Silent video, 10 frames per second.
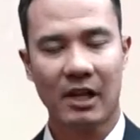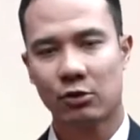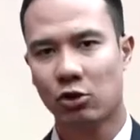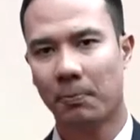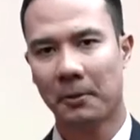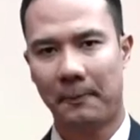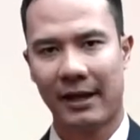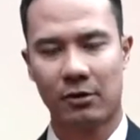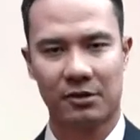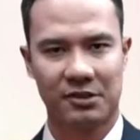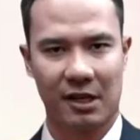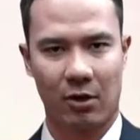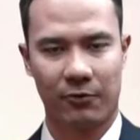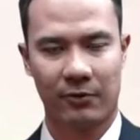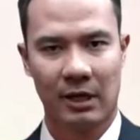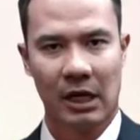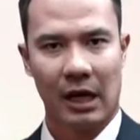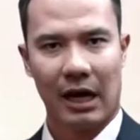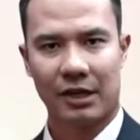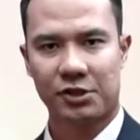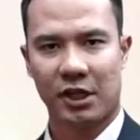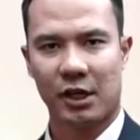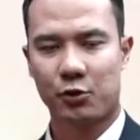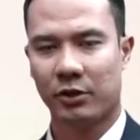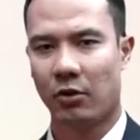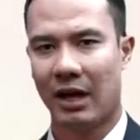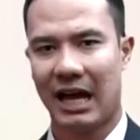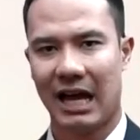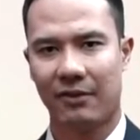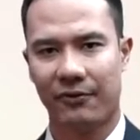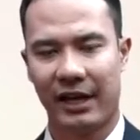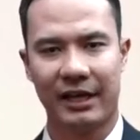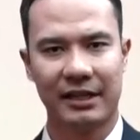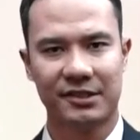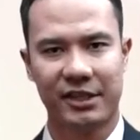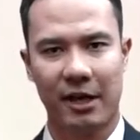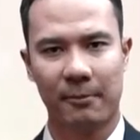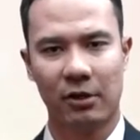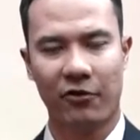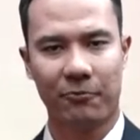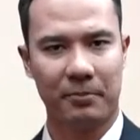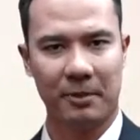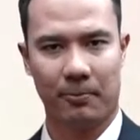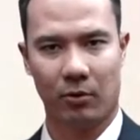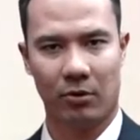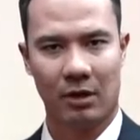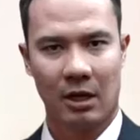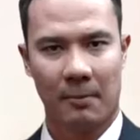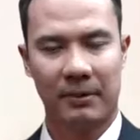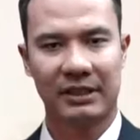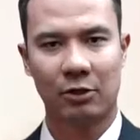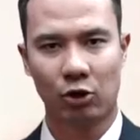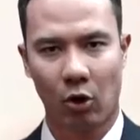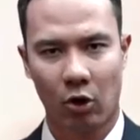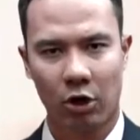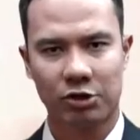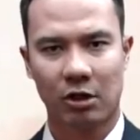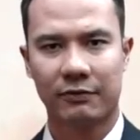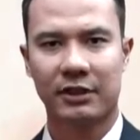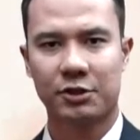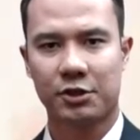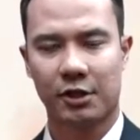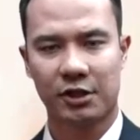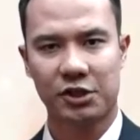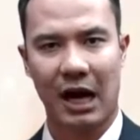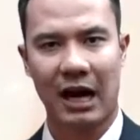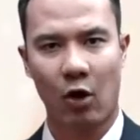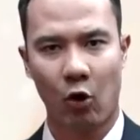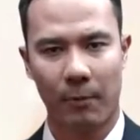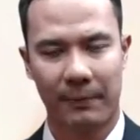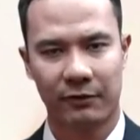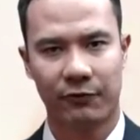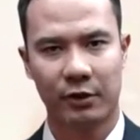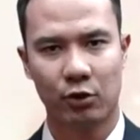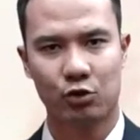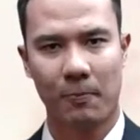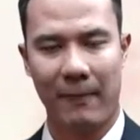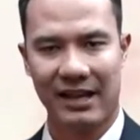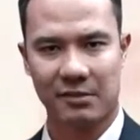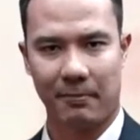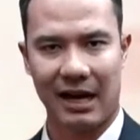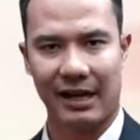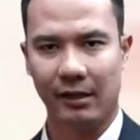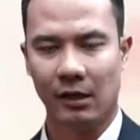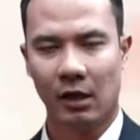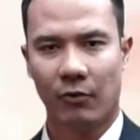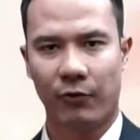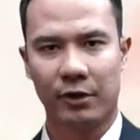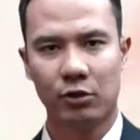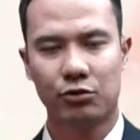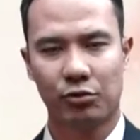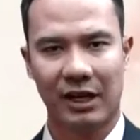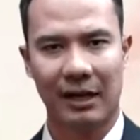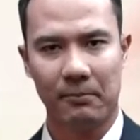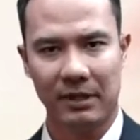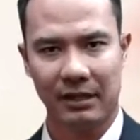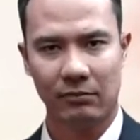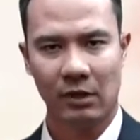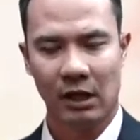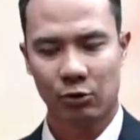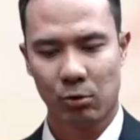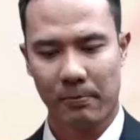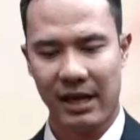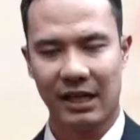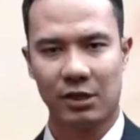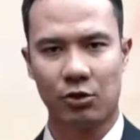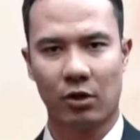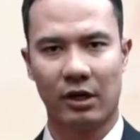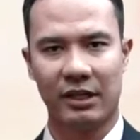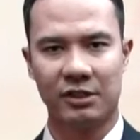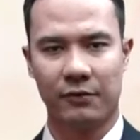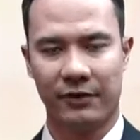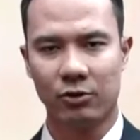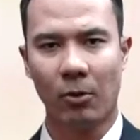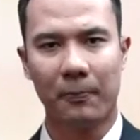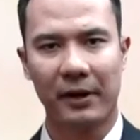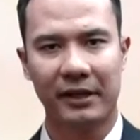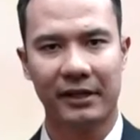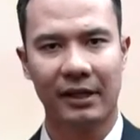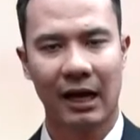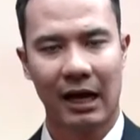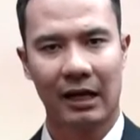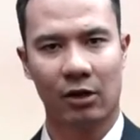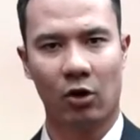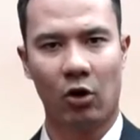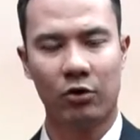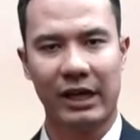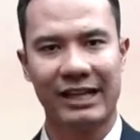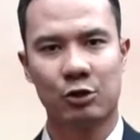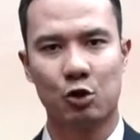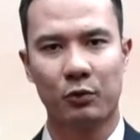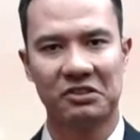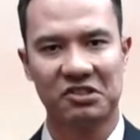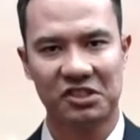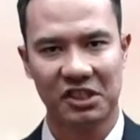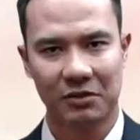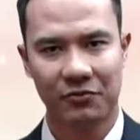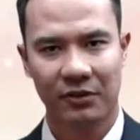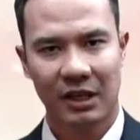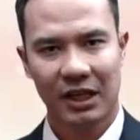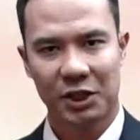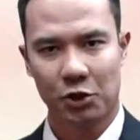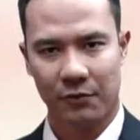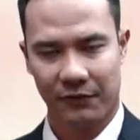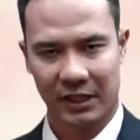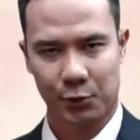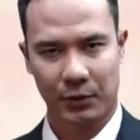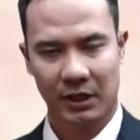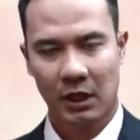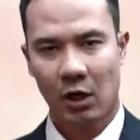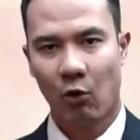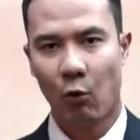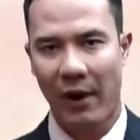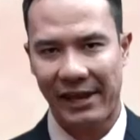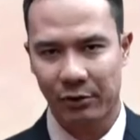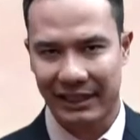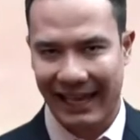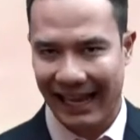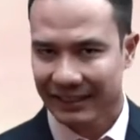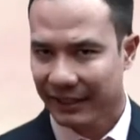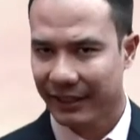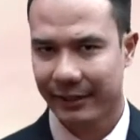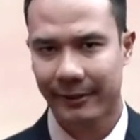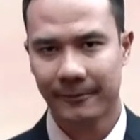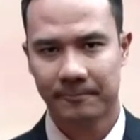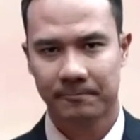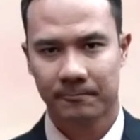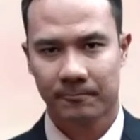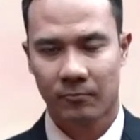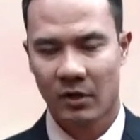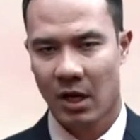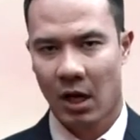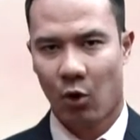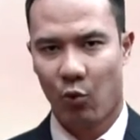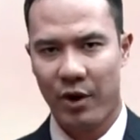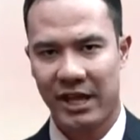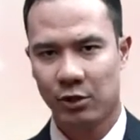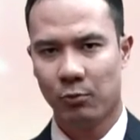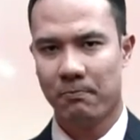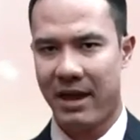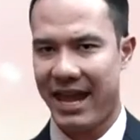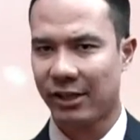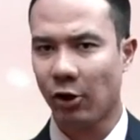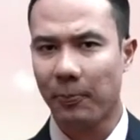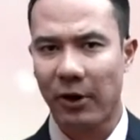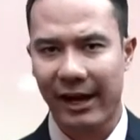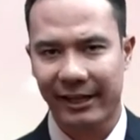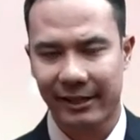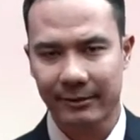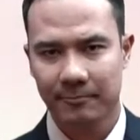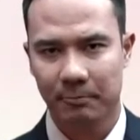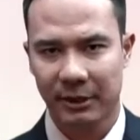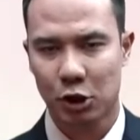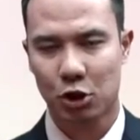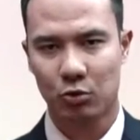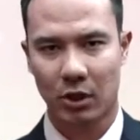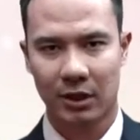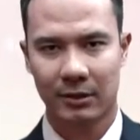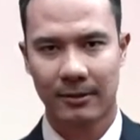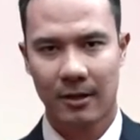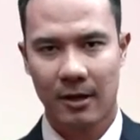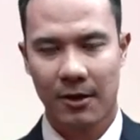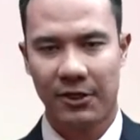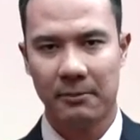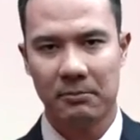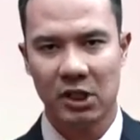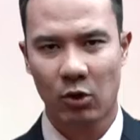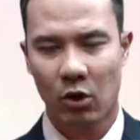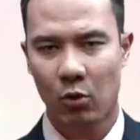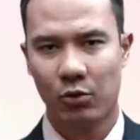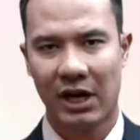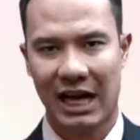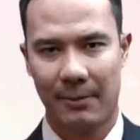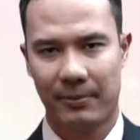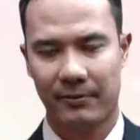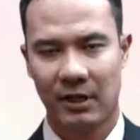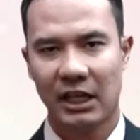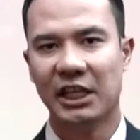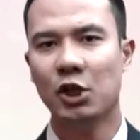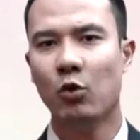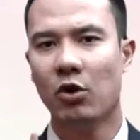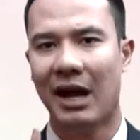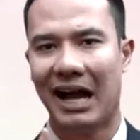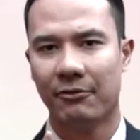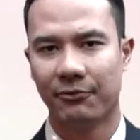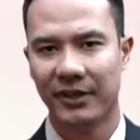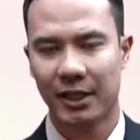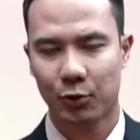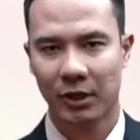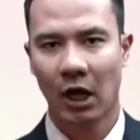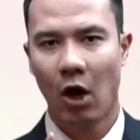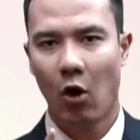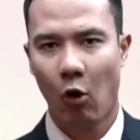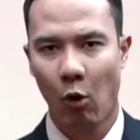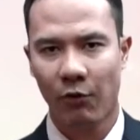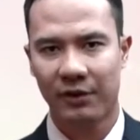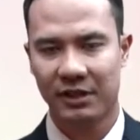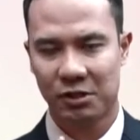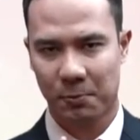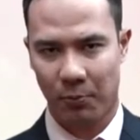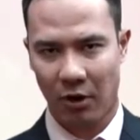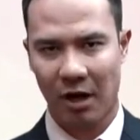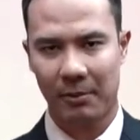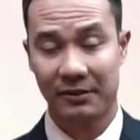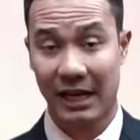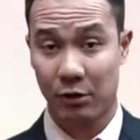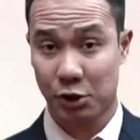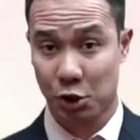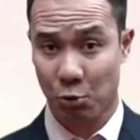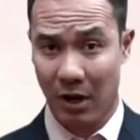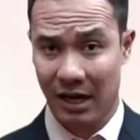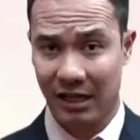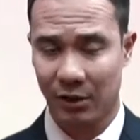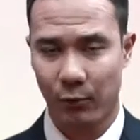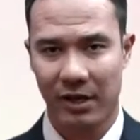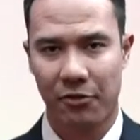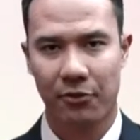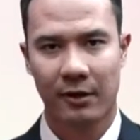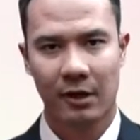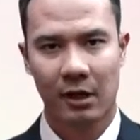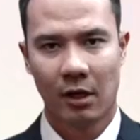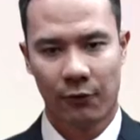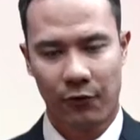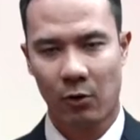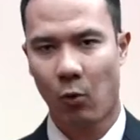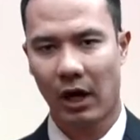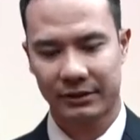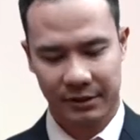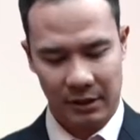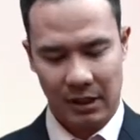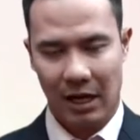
So prepare yourself. Our church, we don't have any assembly of people, but the doors of the church are open for you to pass by, for you to come in, to make your individual prayer alone and to receive your victory. When you get here, when you make your prayer, be sure the miracle will happen. You will have victory over this problem that you're struggling with for what?